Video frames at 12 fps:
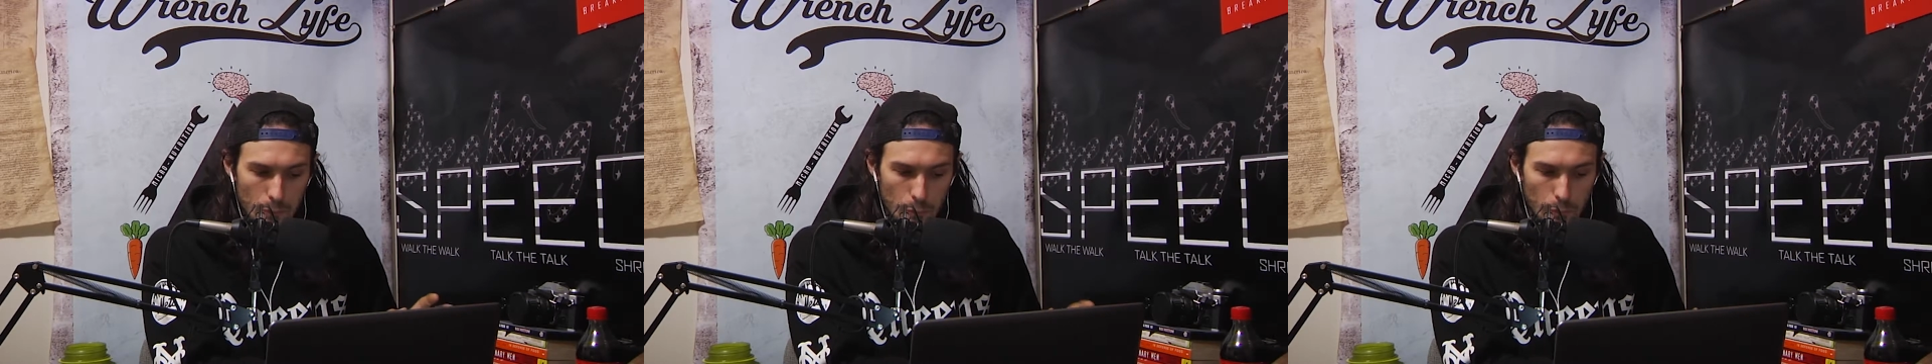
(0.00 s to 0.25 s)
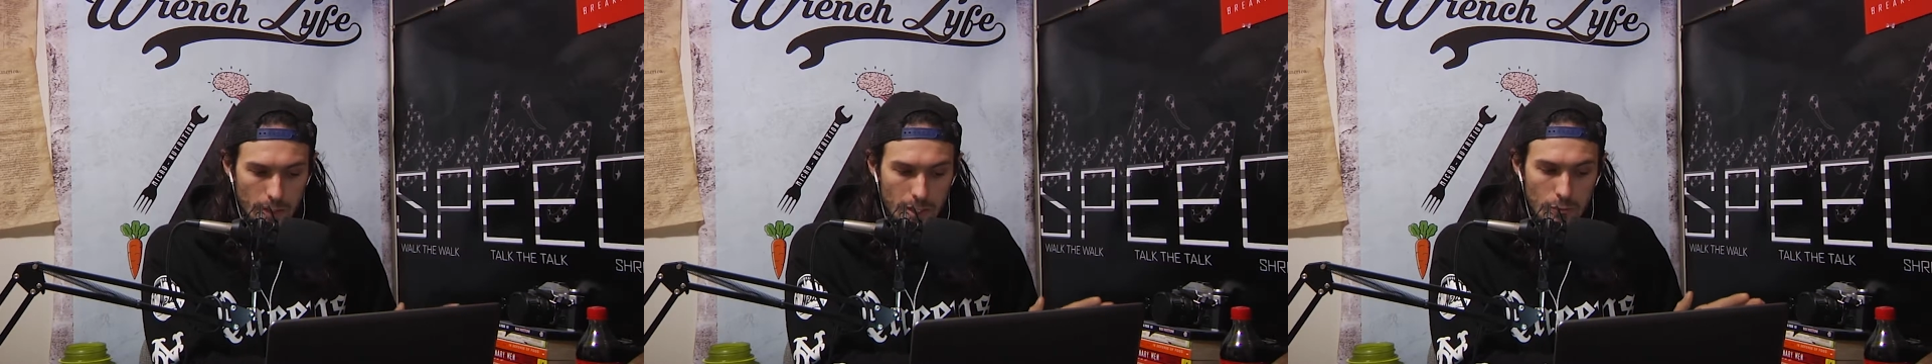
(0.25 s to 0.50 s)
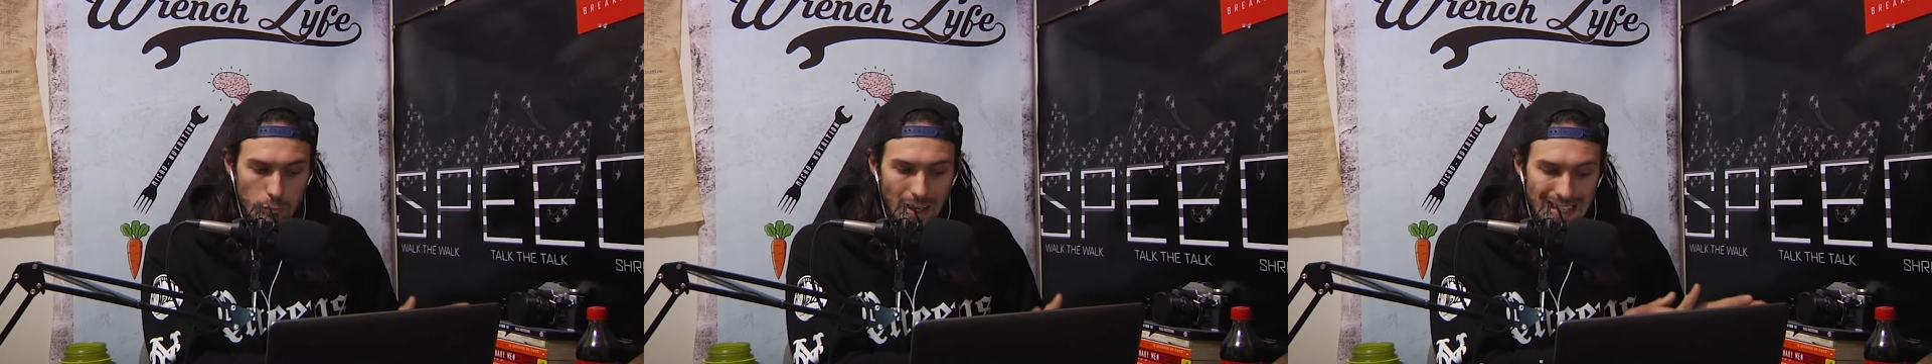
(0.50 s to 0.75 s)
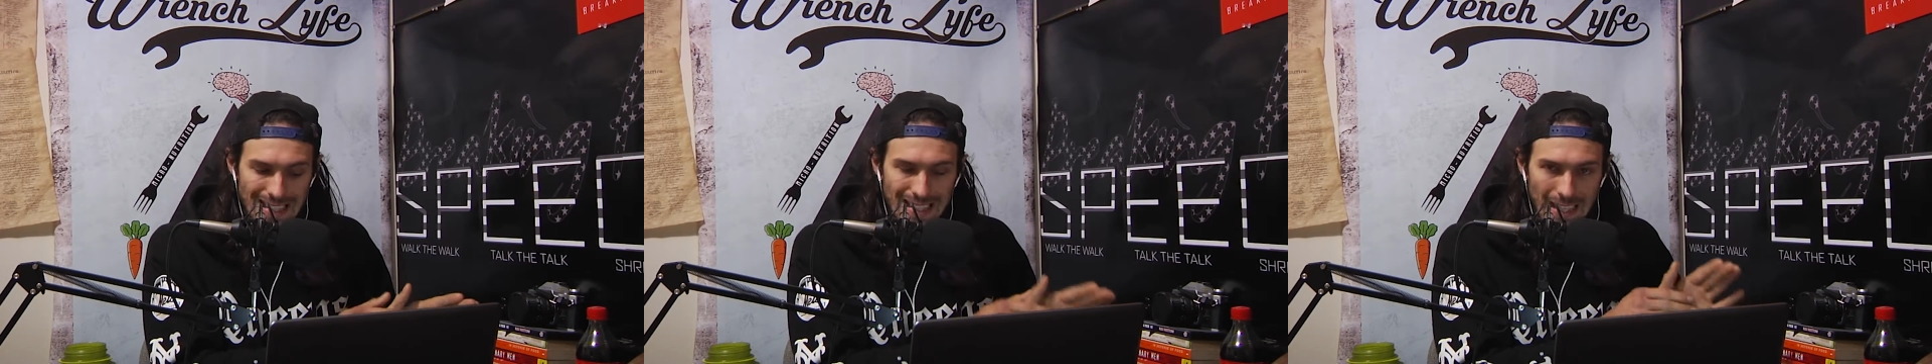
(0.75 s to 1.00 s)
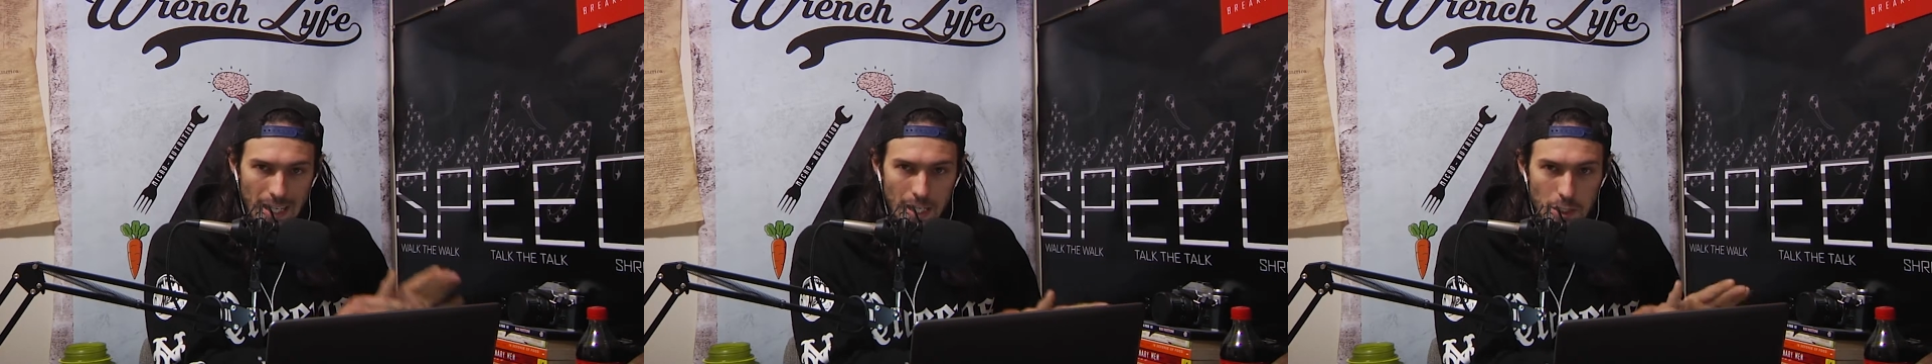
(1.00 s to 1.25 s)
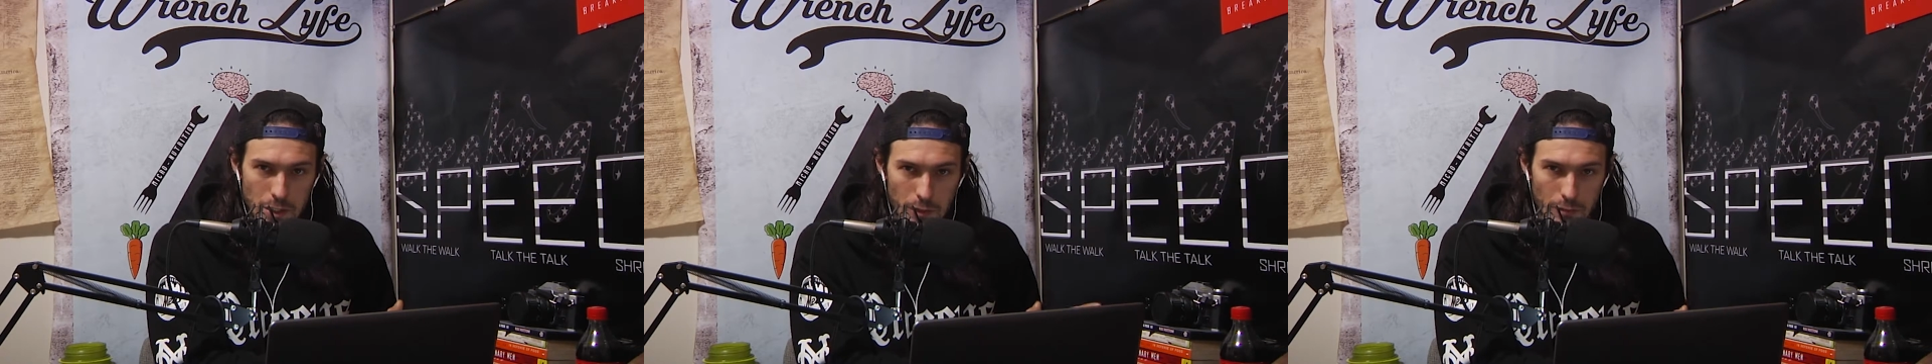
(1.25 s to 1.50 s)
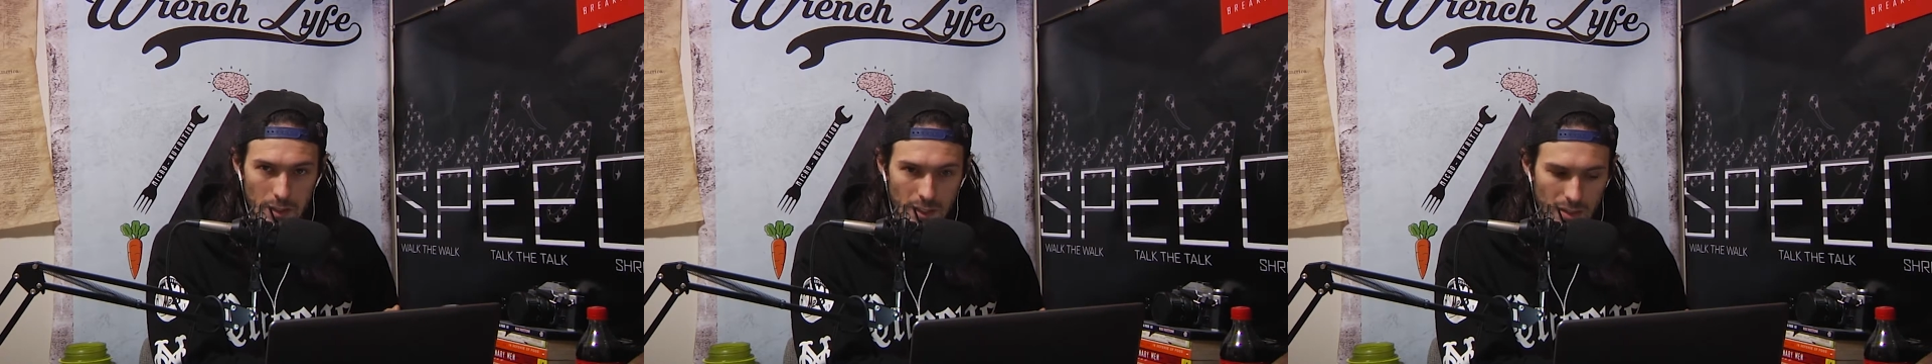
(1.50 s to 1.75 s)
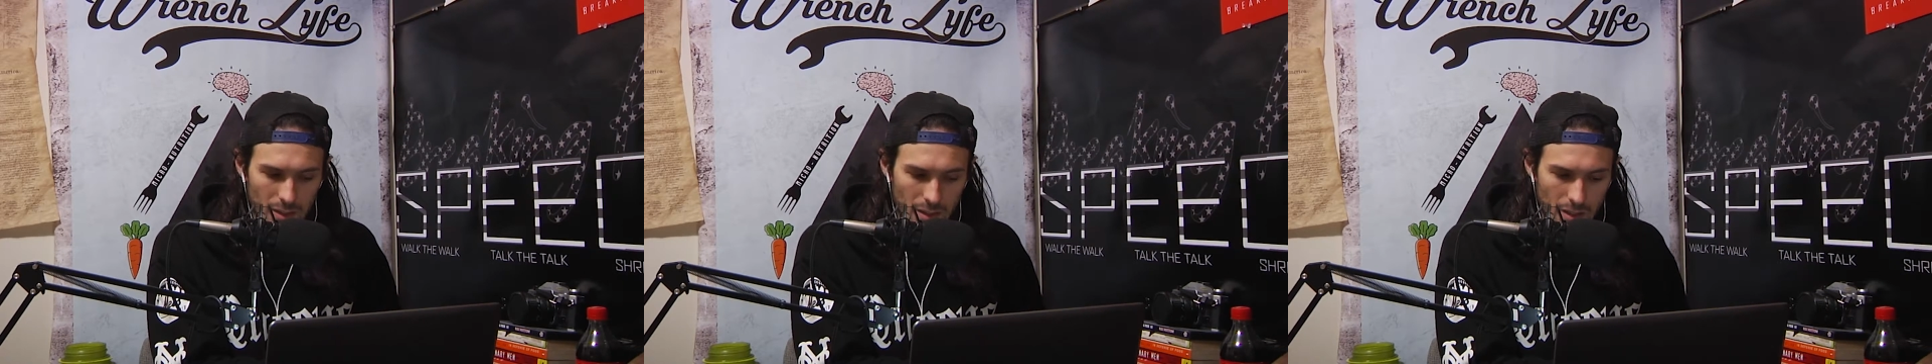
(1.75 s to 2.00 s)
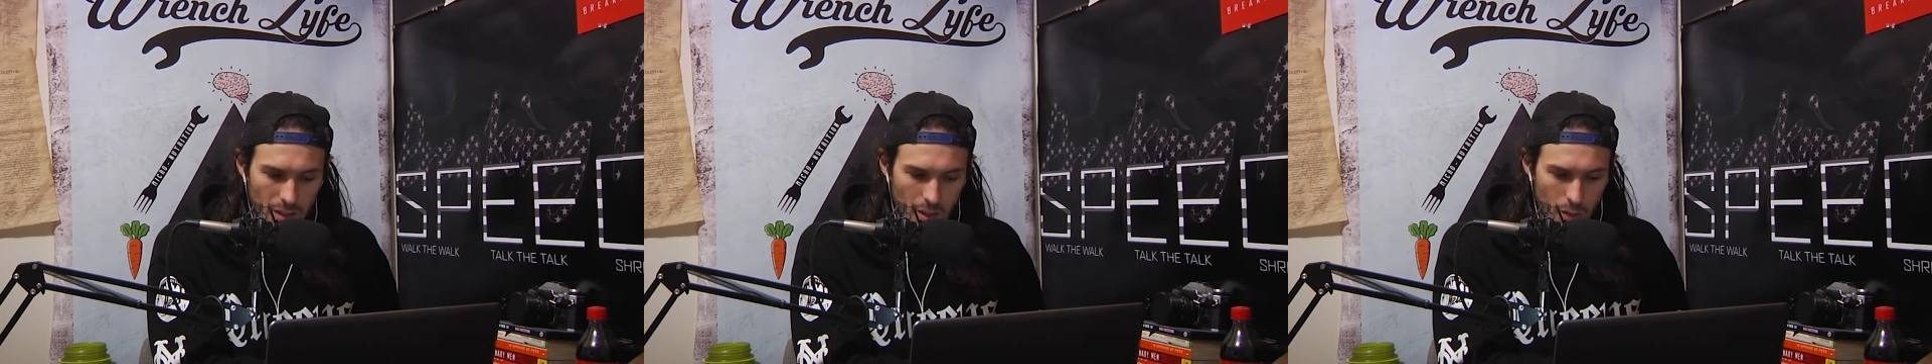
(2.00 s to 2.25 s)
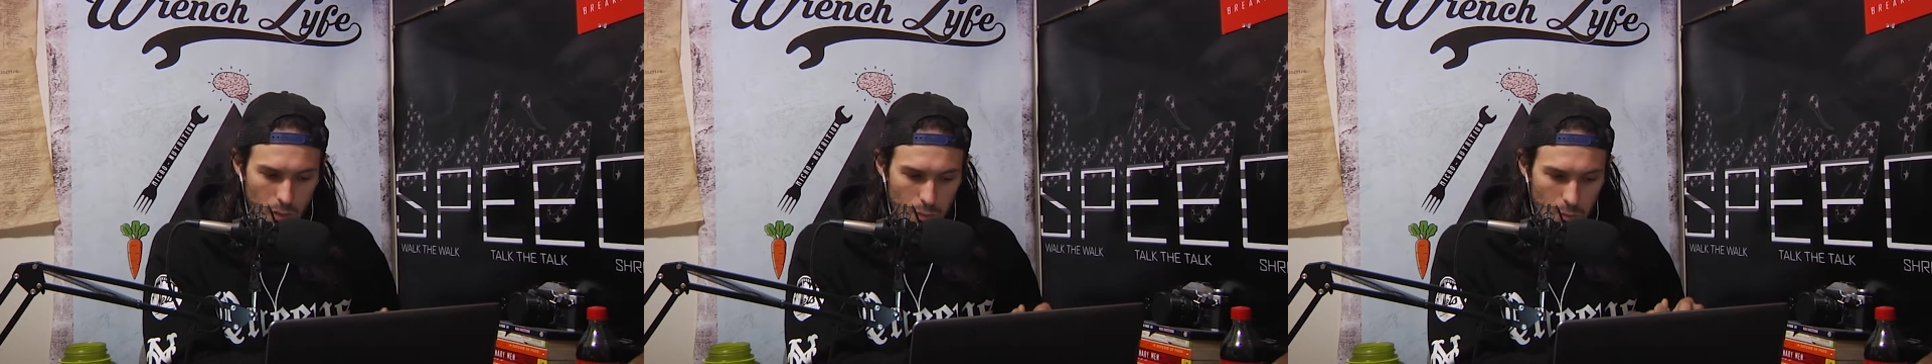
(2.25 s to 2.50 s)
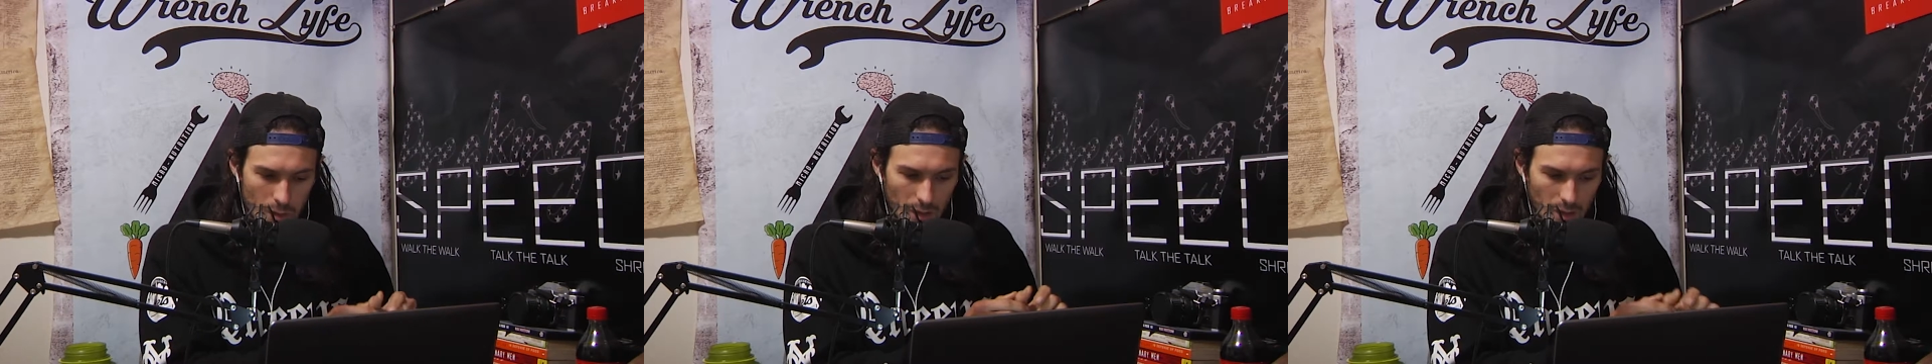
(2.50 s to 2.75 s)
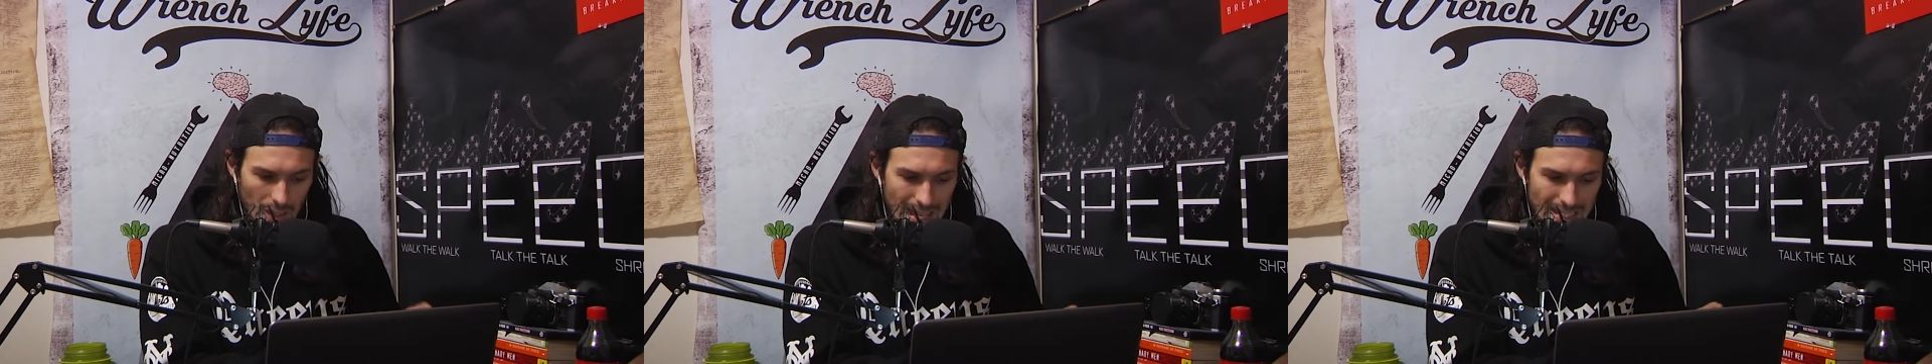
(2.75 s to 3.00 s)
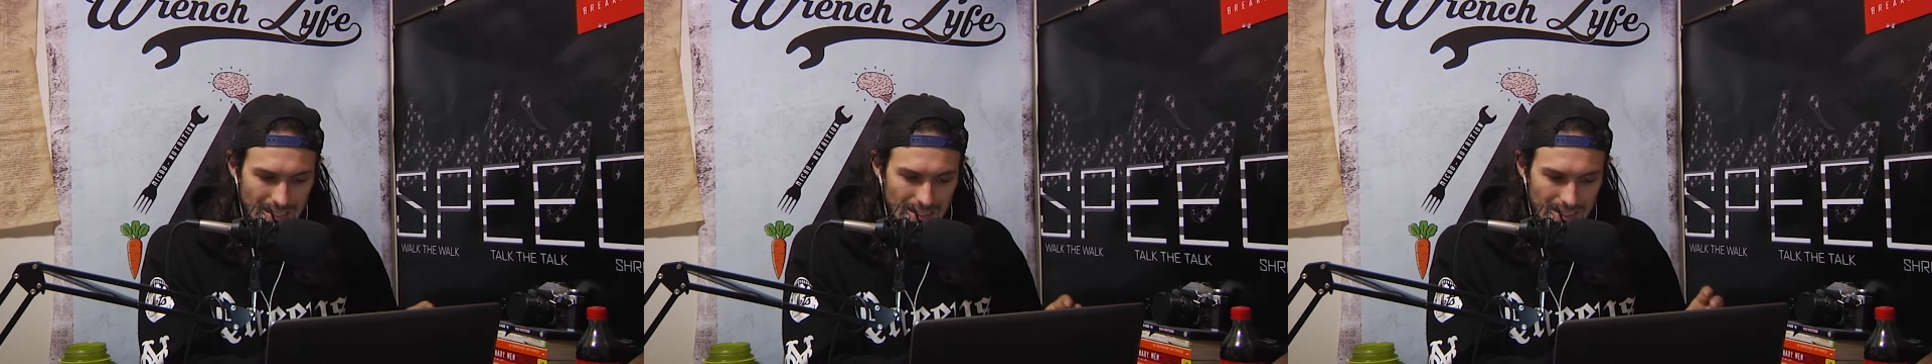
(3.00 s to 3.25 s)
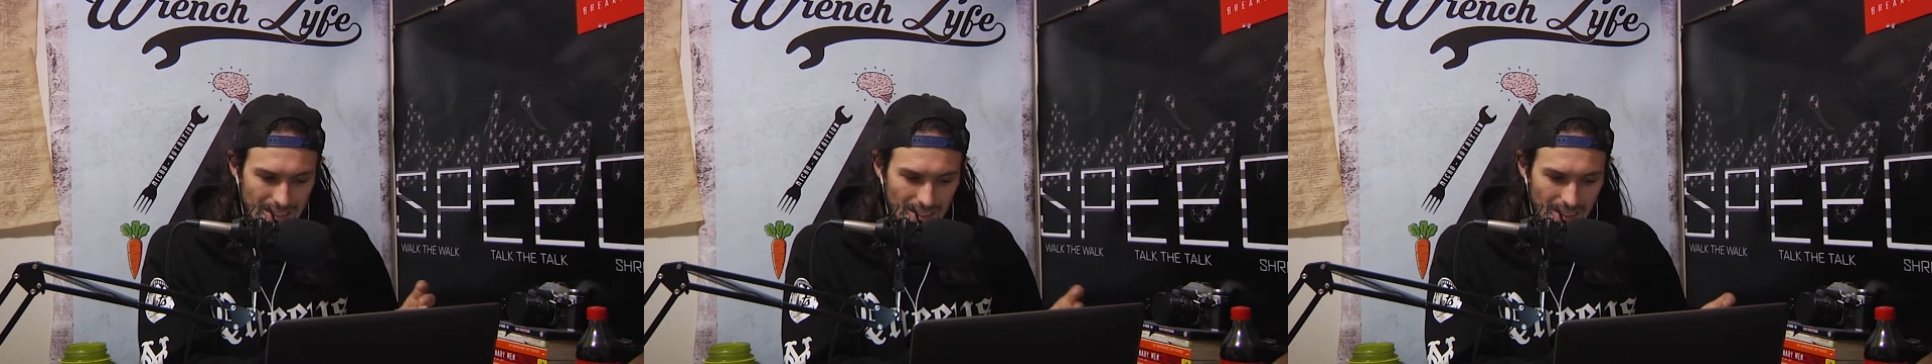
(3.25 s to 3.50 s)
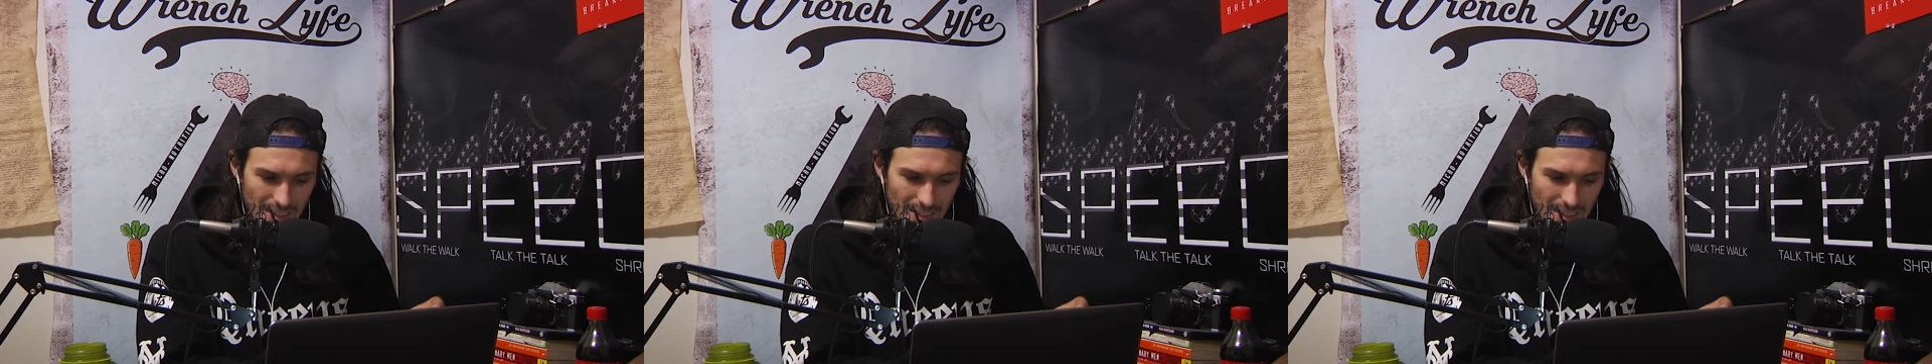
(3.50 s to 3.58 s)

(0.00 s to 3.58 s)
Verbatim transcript: rewriting history through the lens,